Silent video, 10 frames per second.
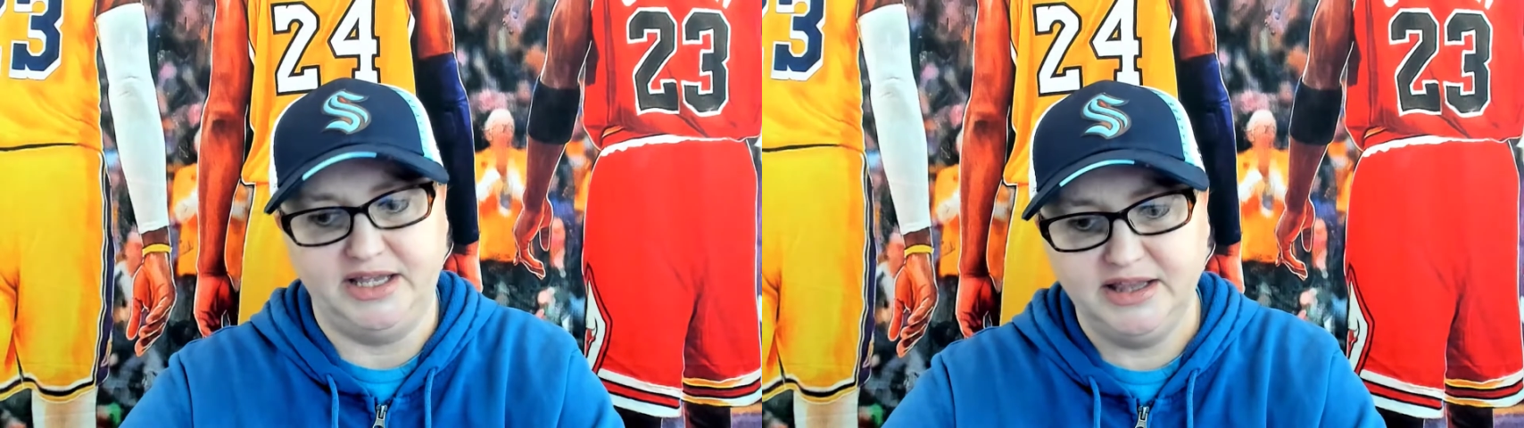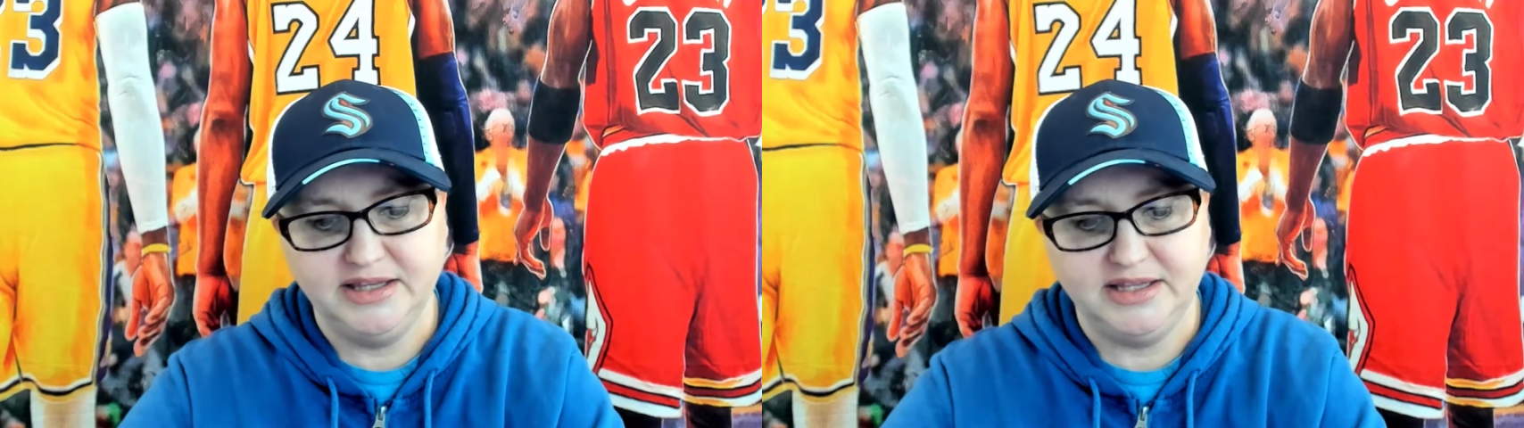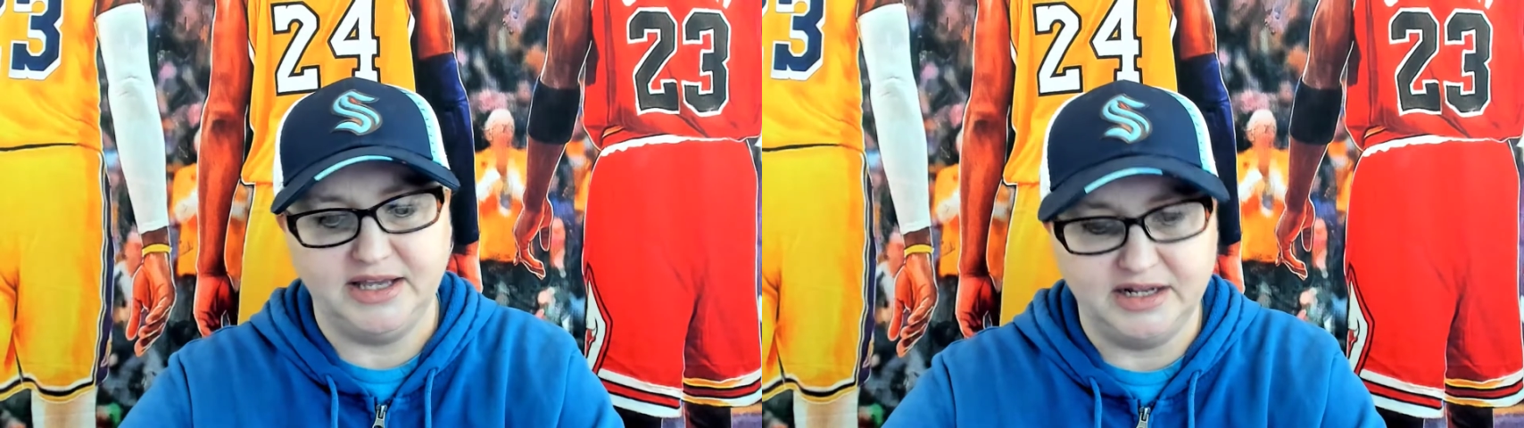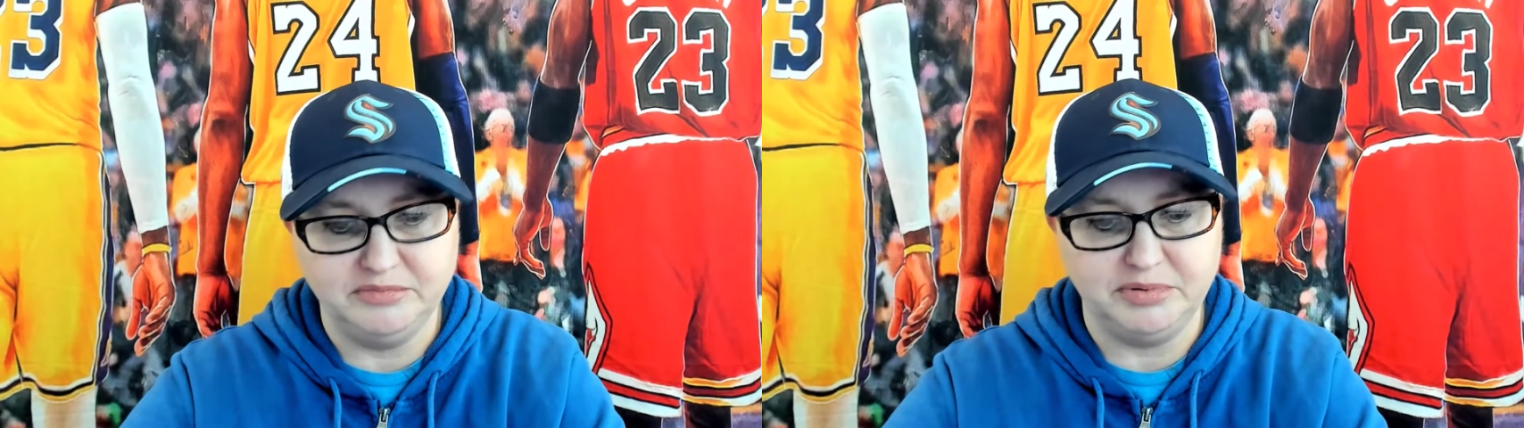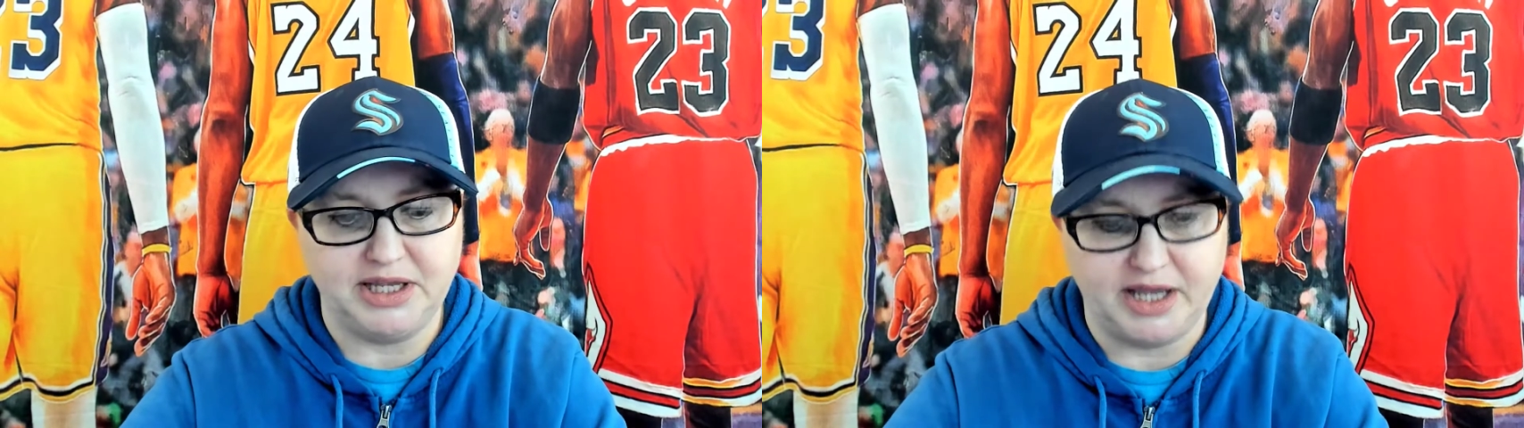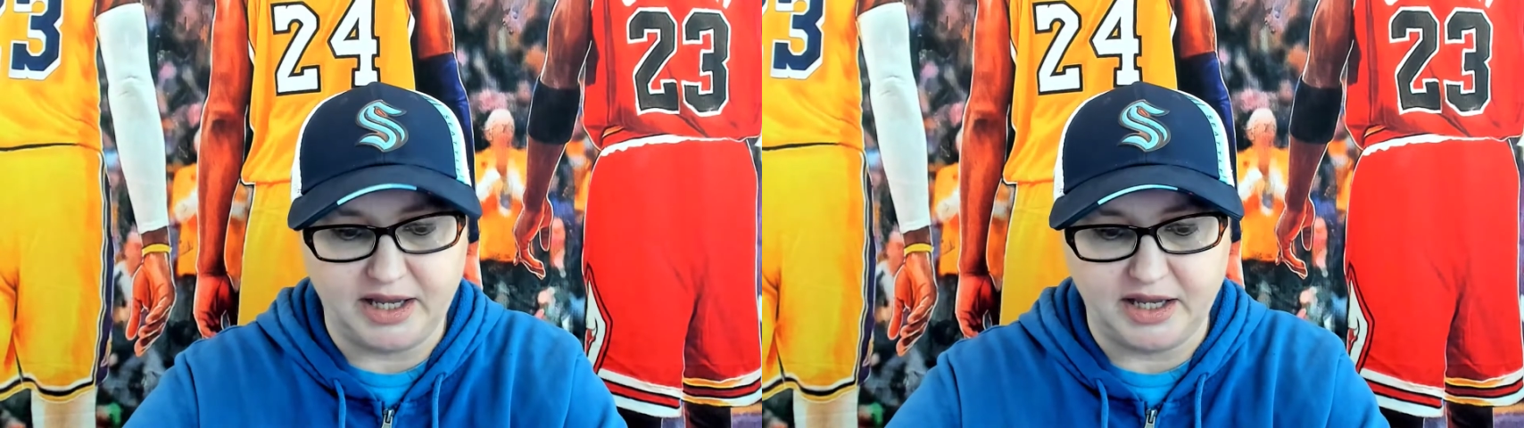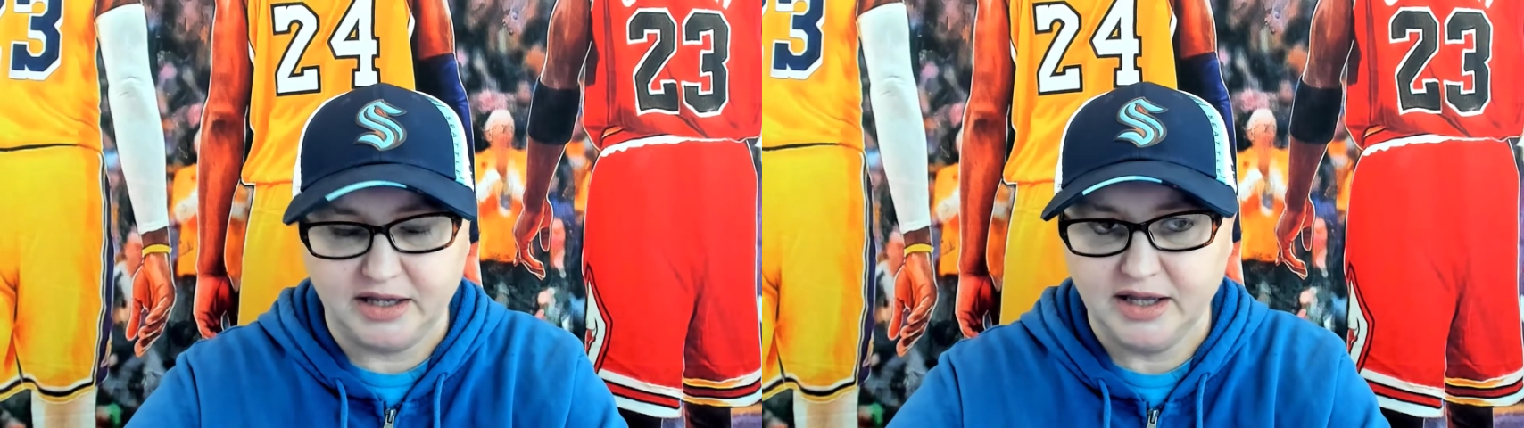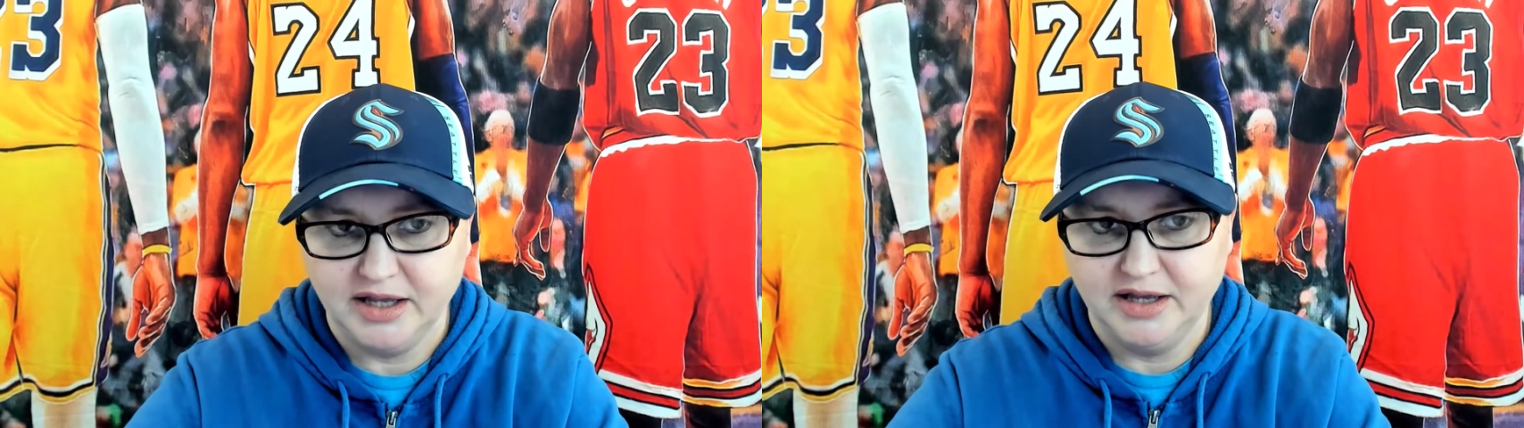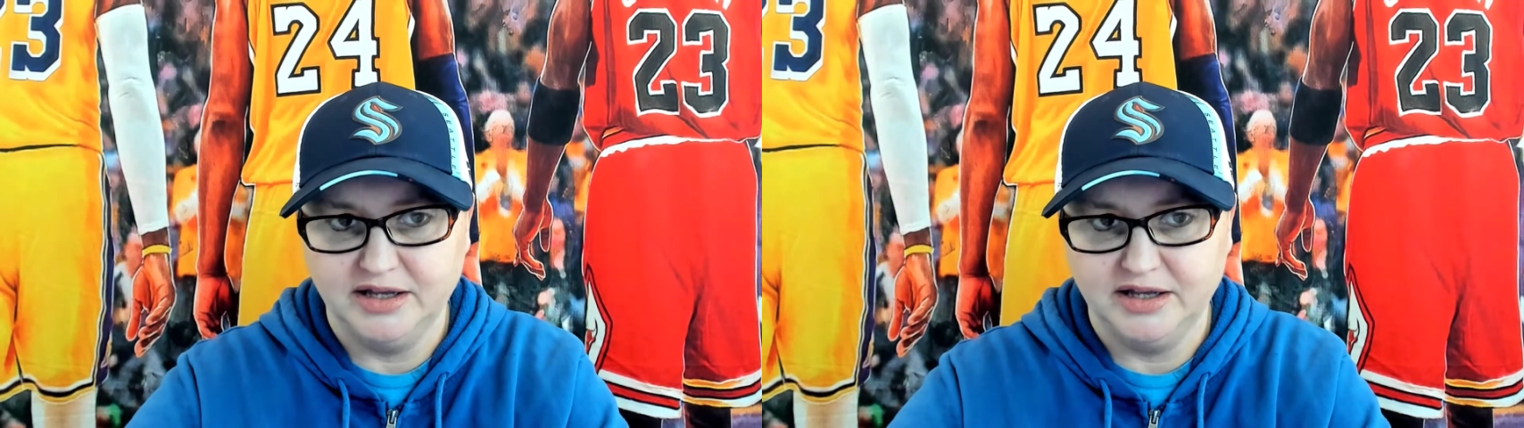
in the NBA,